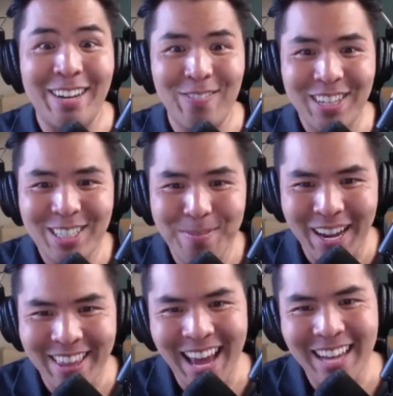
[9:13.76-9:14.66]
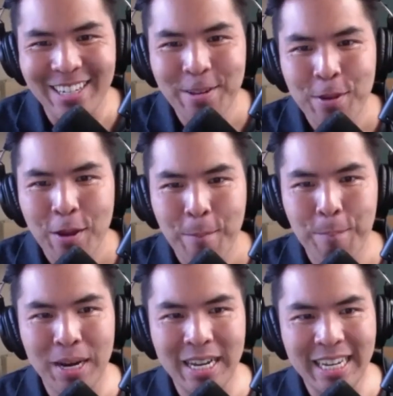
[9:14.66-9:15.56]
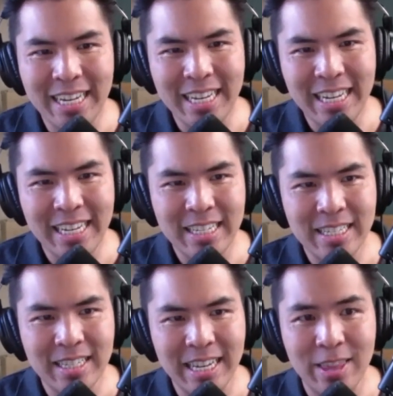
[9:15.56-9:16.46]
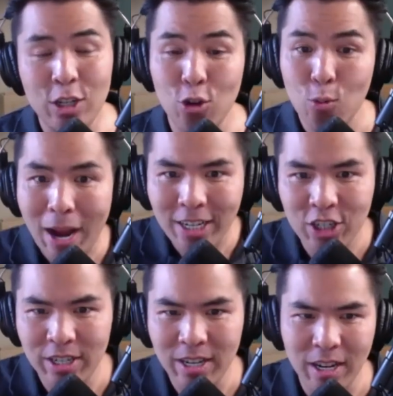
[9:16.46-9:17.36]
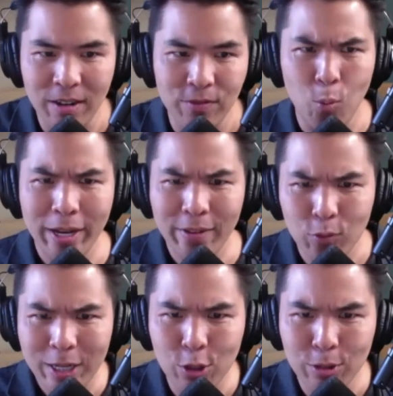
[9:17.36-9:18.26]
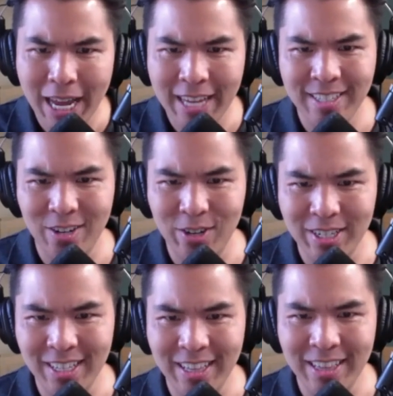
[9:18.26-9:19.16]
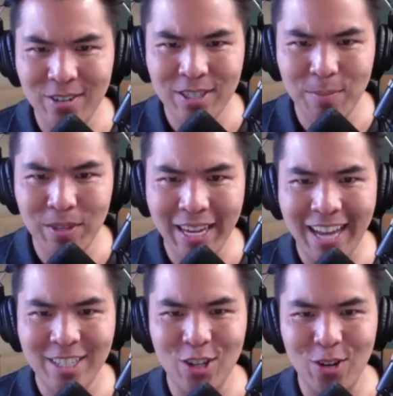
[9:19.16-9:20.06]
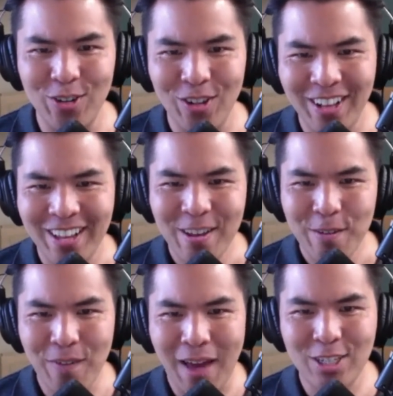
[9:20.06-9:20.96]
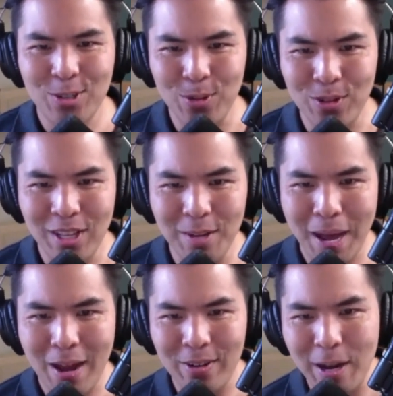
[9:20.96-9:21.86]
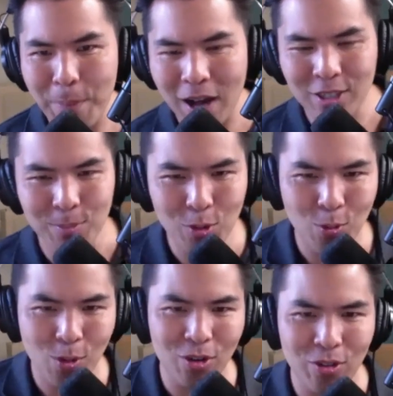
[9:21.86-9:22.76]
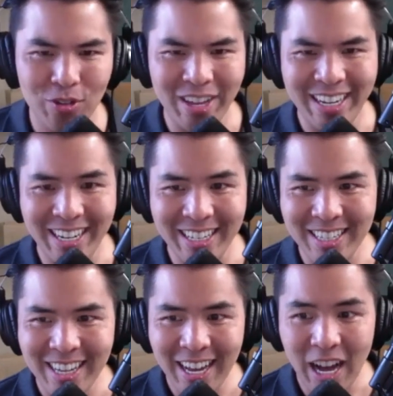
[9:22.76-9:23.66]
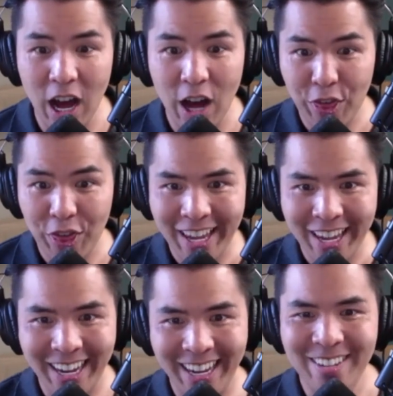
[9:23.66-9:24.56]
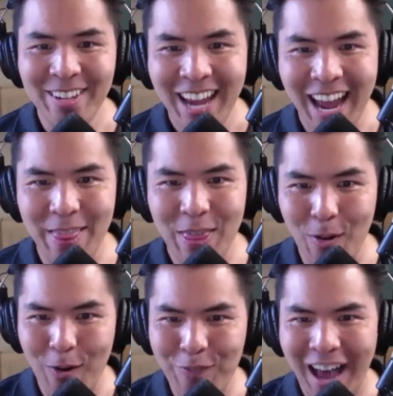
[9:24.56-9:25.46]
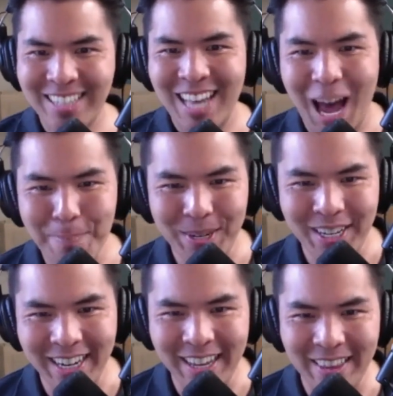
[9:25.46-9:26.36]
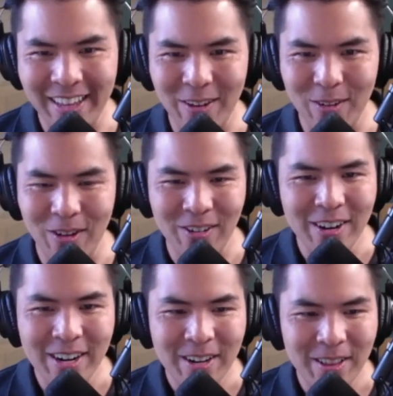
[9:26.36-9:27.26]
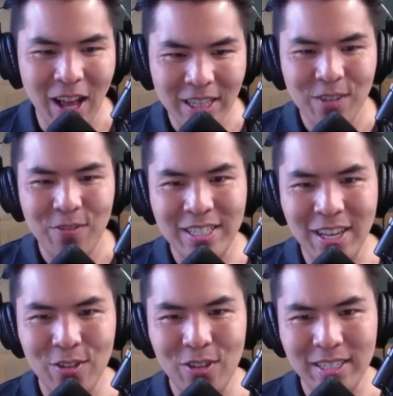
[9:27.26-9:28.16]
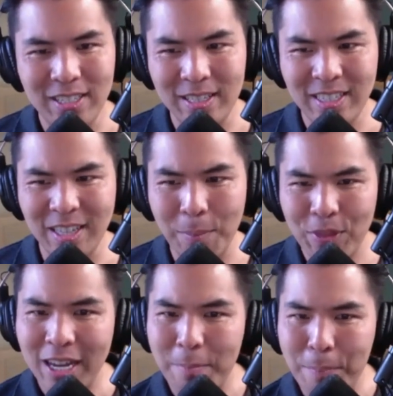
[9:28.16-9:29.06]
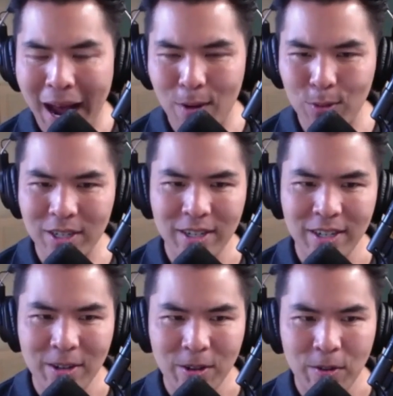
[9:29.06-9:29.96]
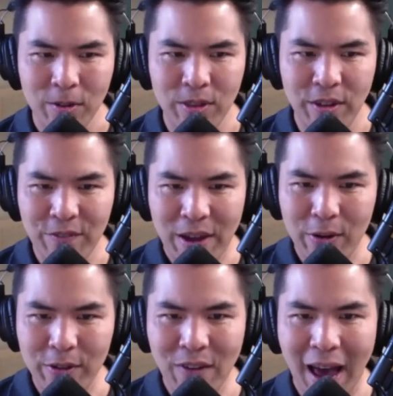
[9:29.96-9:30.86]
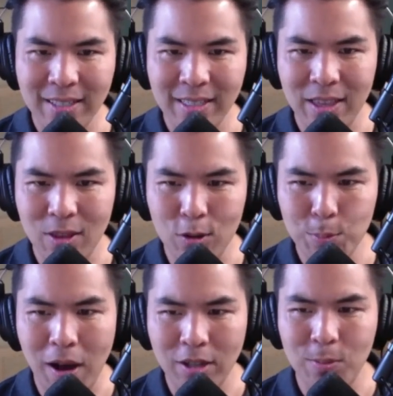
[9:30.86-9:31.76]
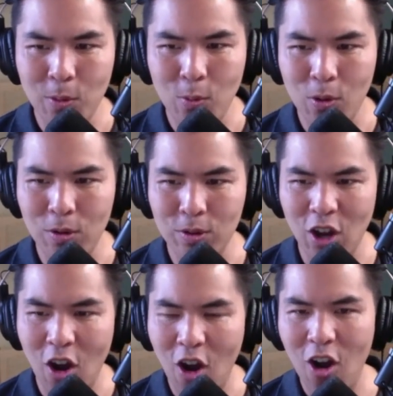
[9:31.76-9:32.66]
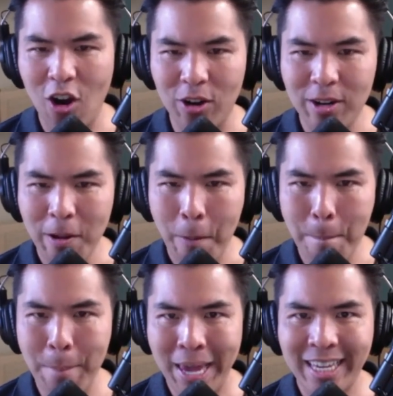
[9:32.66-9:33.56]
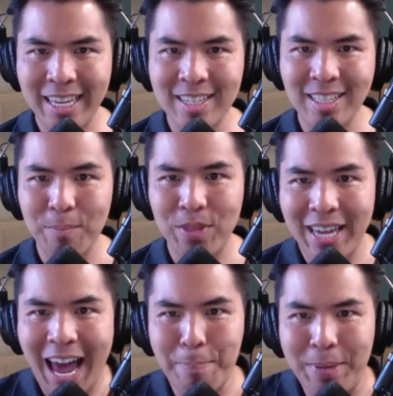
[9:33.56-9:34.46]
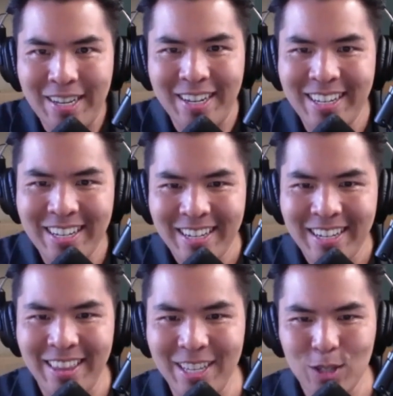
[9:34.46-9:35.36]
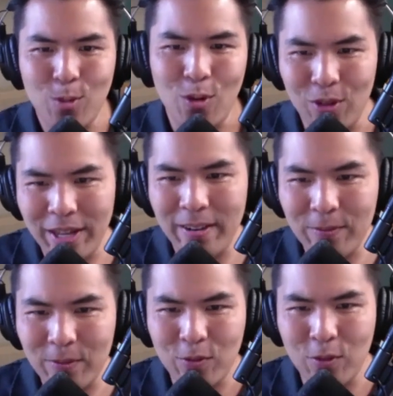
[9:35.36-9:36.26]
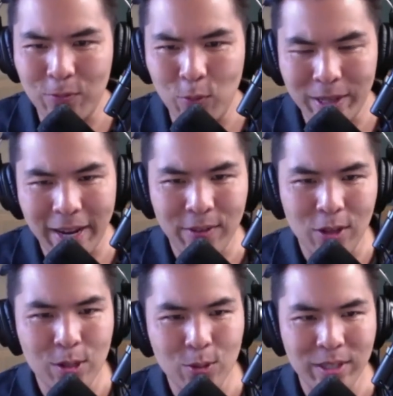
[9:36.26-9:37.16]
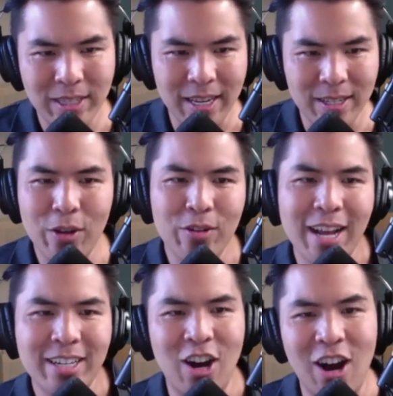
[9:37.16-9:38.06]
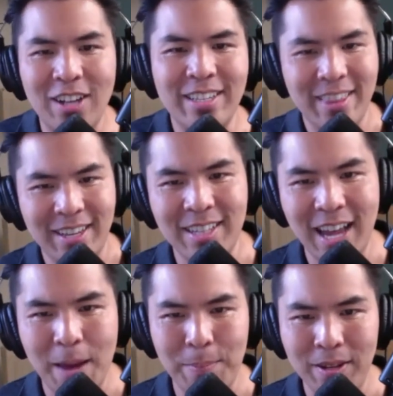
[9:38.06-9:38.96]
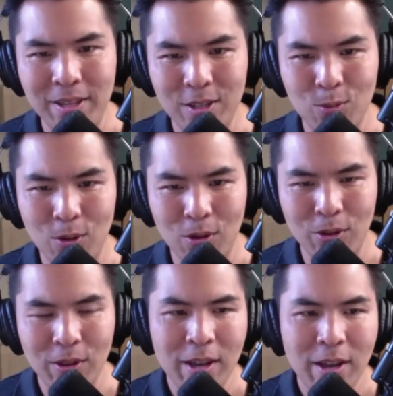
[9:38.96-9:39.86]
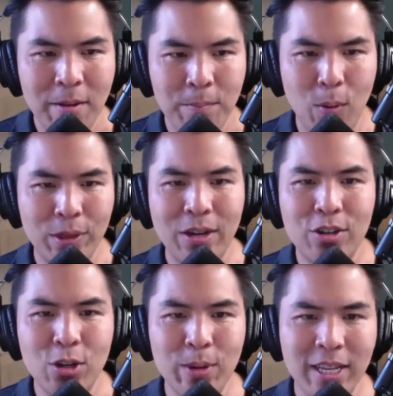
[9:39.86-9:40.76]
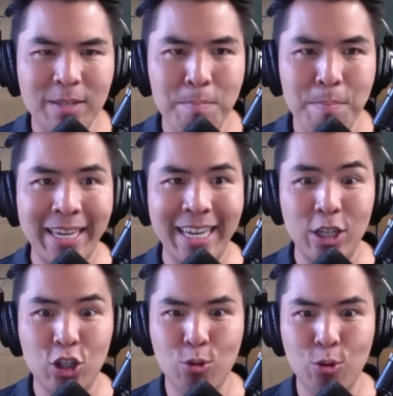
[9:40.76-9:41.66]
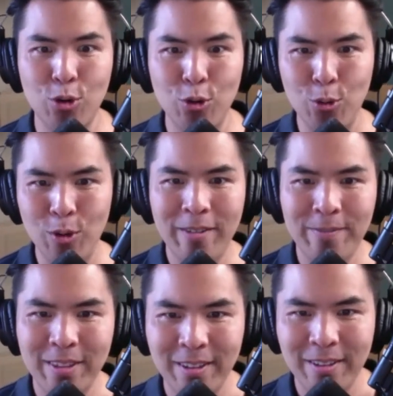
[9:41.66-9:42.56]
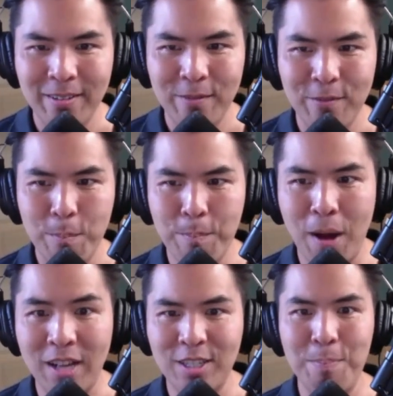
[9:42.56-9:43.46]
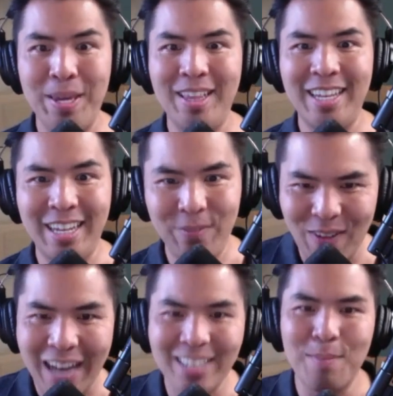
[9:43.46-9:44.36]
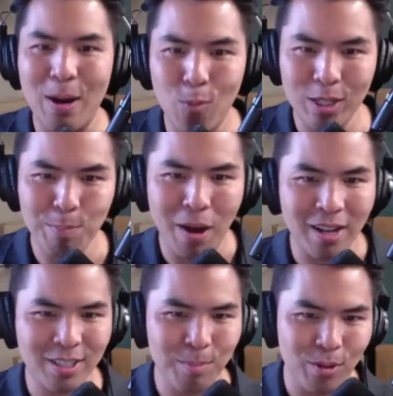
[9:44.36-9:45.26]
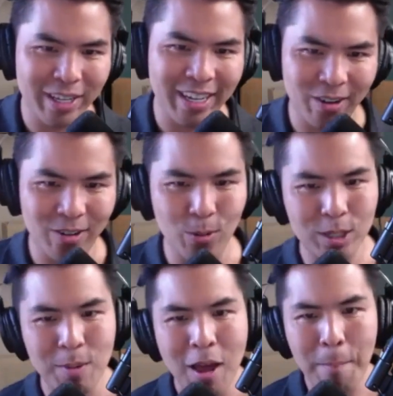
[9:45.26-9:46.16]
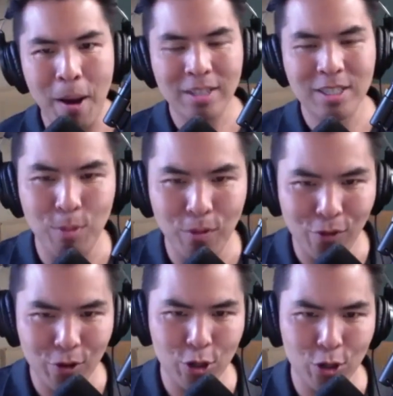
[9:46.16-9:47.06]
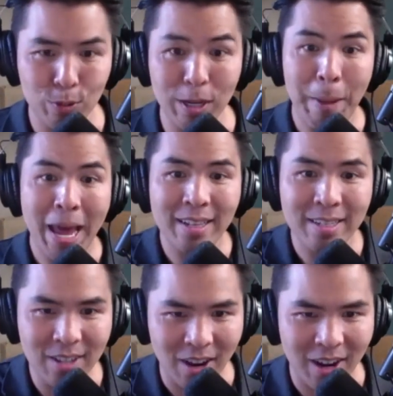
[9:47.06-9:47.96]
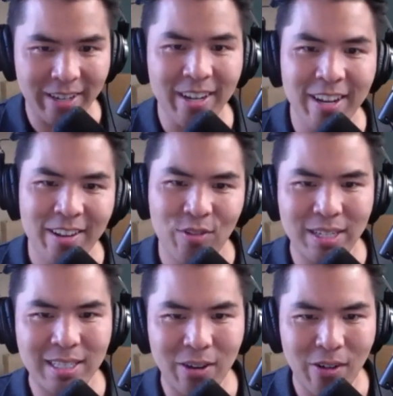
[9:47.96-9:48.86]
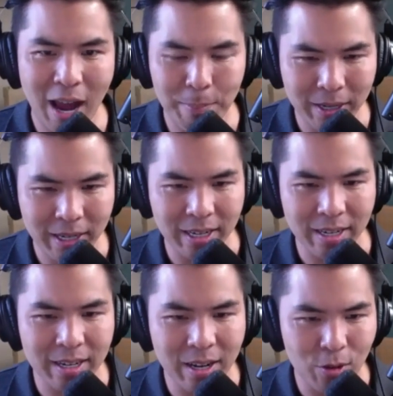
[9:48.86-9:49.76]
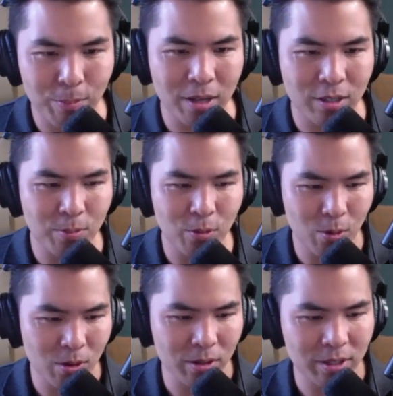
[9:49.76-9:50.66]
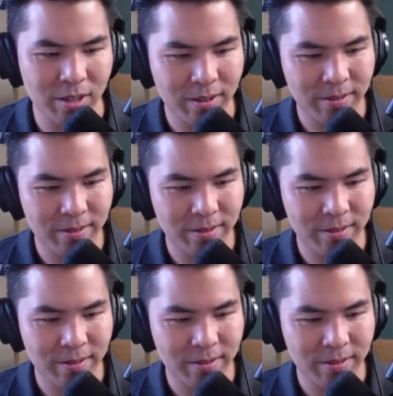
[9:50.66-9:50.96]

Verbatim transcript: convinced by that but it is in the direction of what if we do take seriously that there's something external, factual about a possible world, that it is a thing and there are facts happening. And then there are lots of these other things. And something about the very facts in those possible worlds are making something happen in this world. And what David Lewis would say is they're not causing things to happen in this world, but what they're doing is making true possibility, facts about what's possible here, what's possible for you depends on things that are happening in other possible worlds.